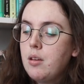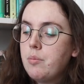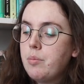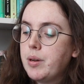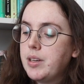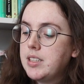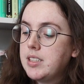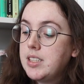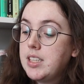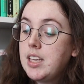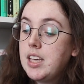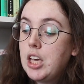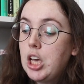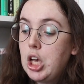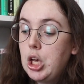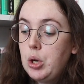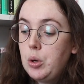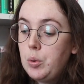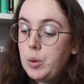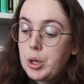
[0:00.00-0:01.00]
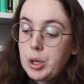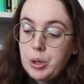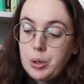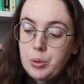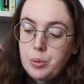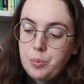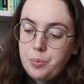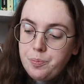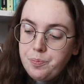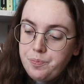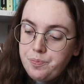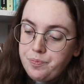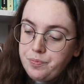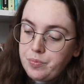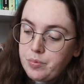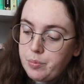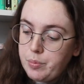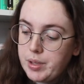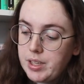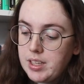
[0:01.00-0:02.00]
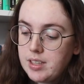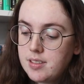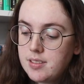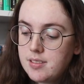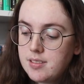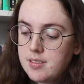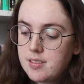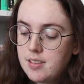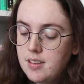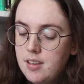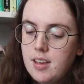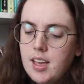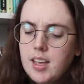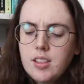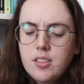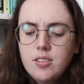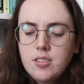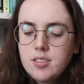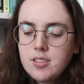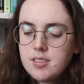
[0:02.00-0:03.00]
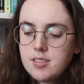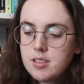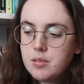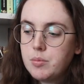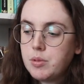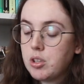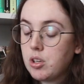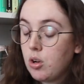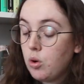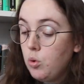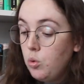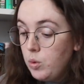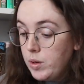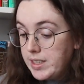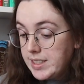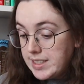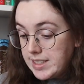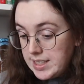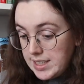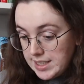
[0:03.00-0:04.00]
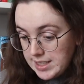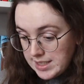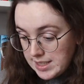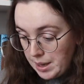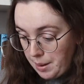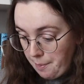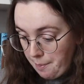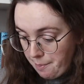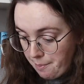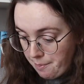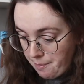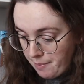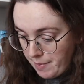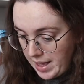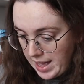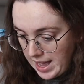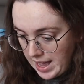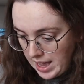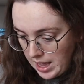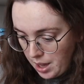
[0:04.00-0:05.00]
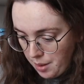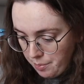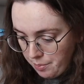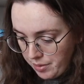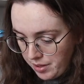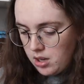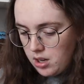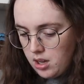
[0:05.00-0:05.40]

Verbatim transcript: But T O O because it looks similar. Oh, is this a map?